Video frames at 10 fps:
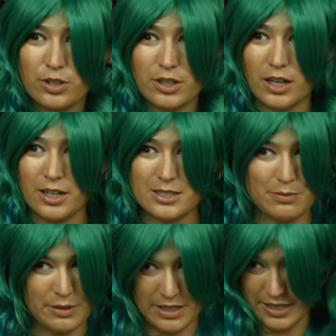
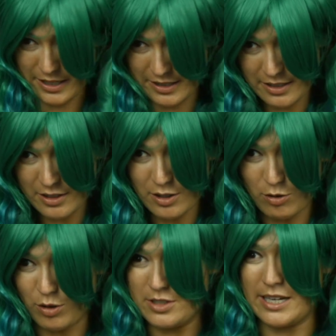cosplay
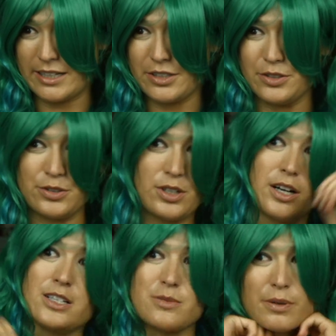or Deku
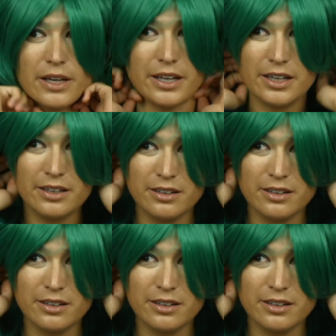cosplay.